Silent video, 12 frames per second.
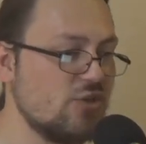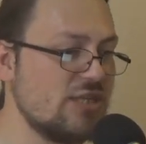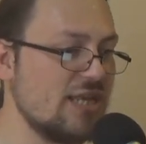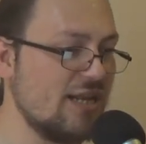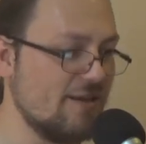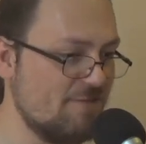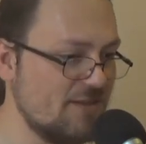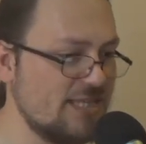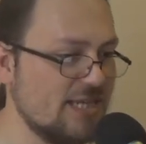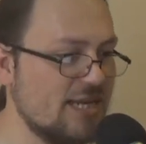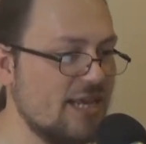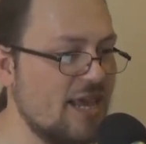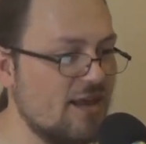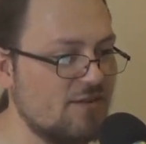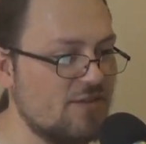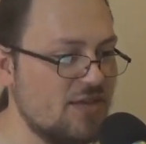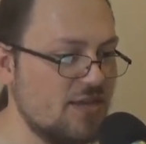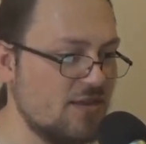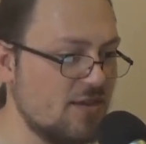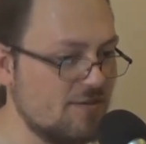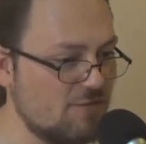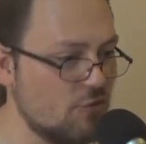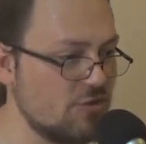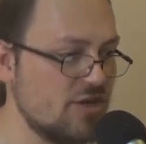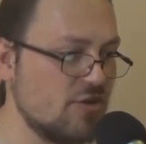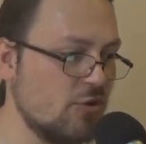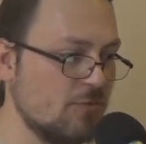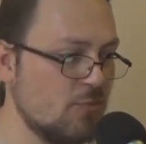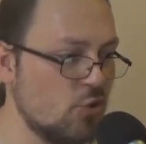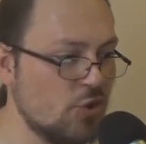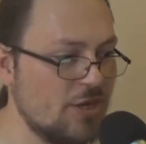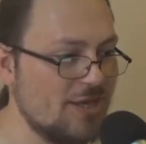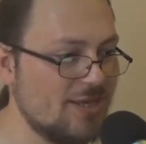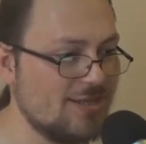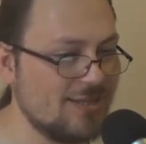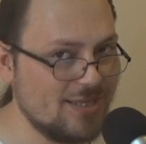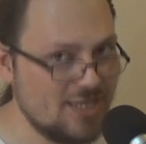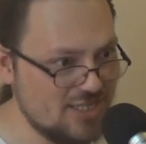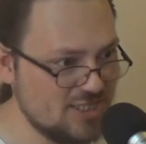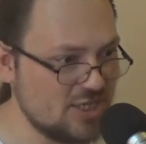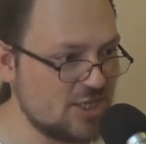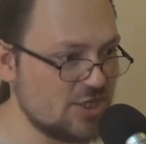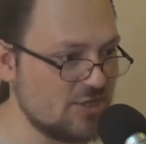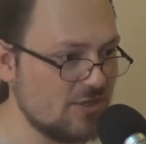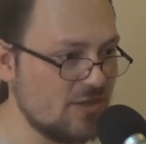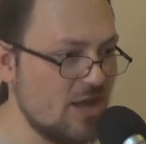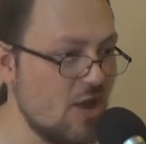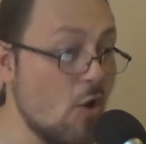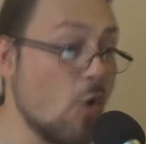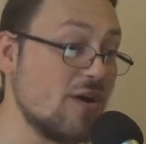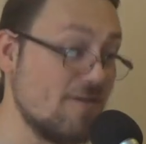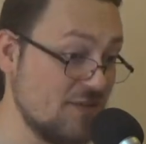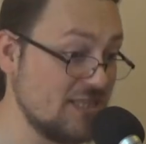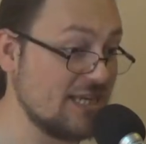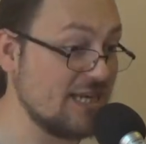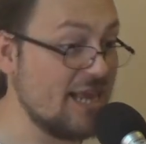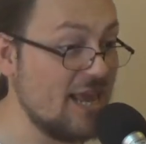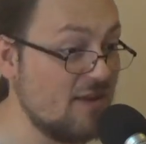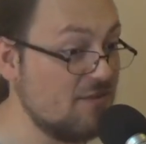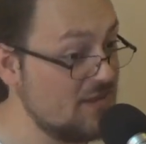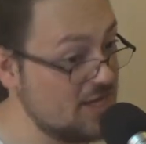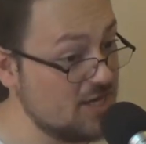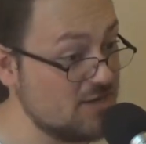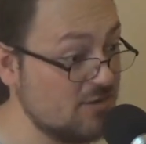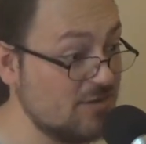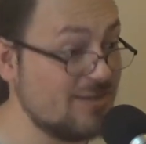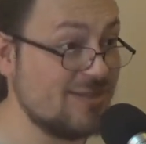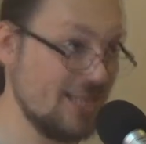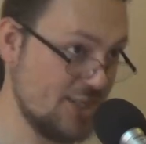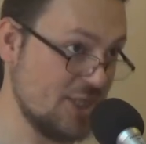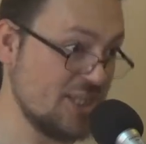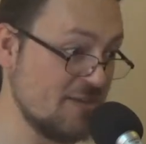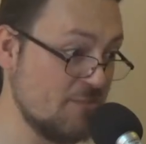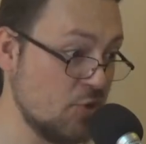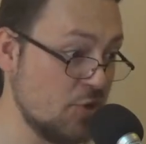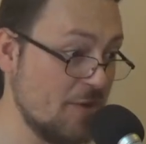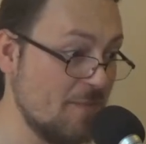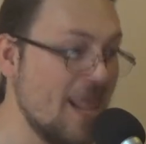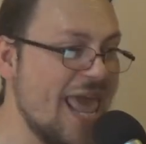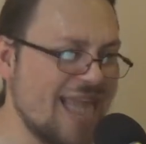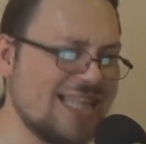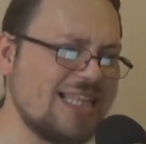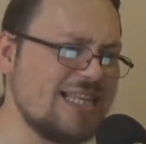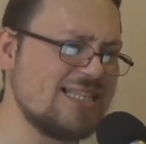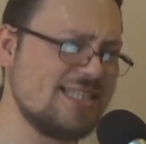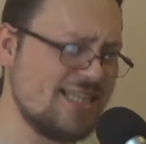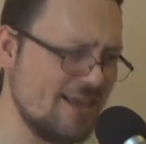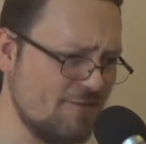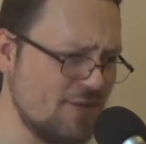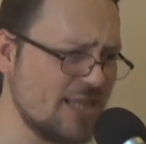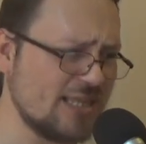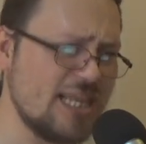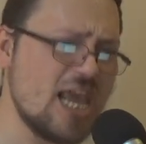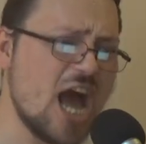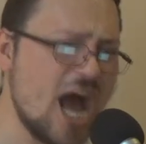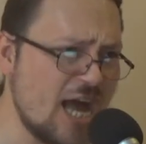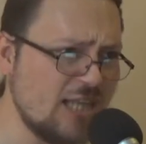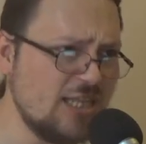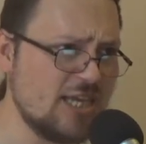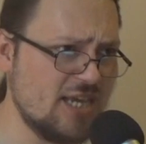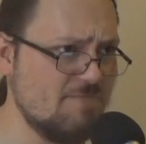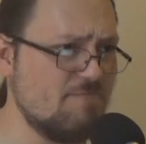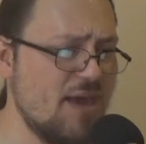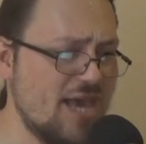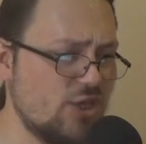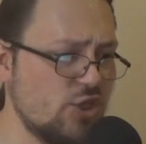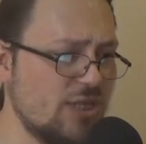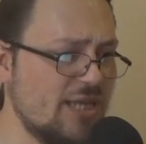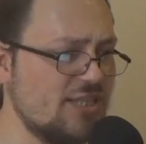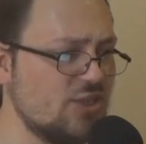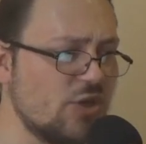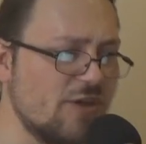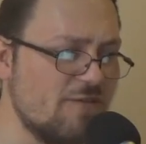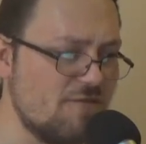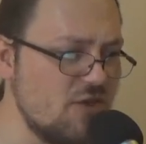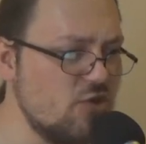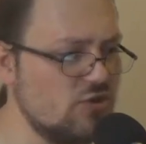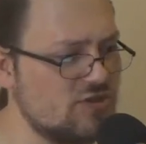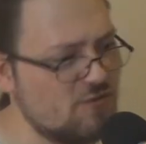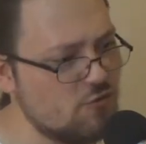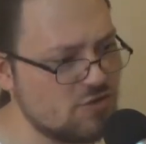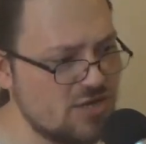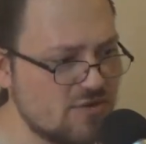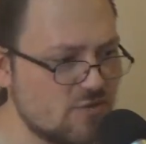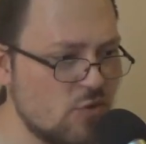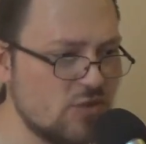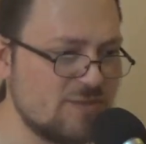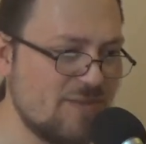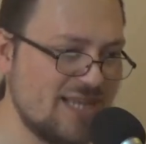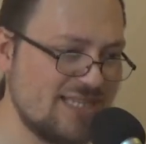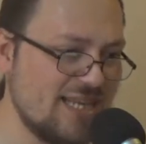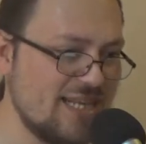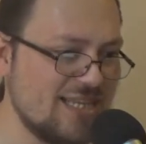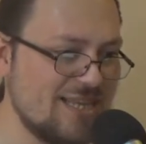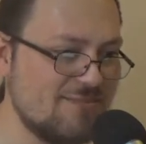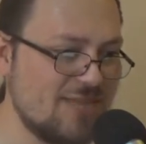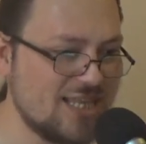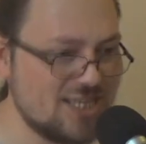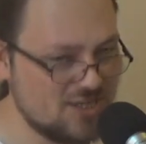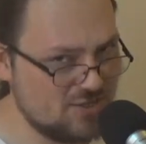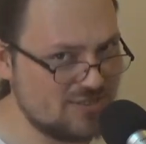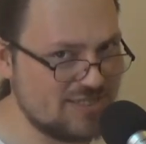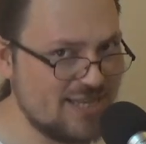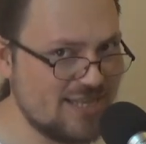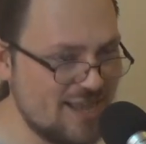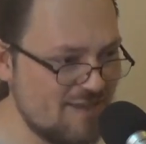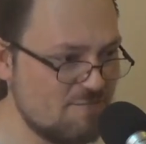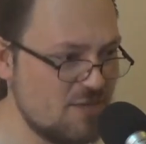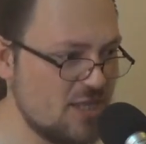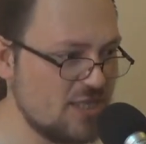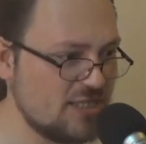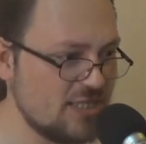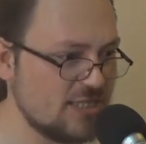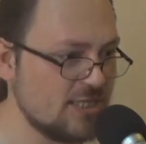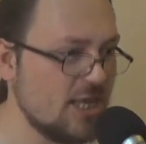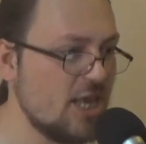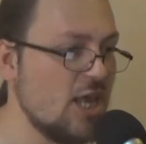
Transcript: to tell a physically healthy 4-year-old boy that he's a girl, or a physically healthy girl that she's a boy. And it is definitely uncompassionate to confuse 4-year-olds by telling them that girls can have penises.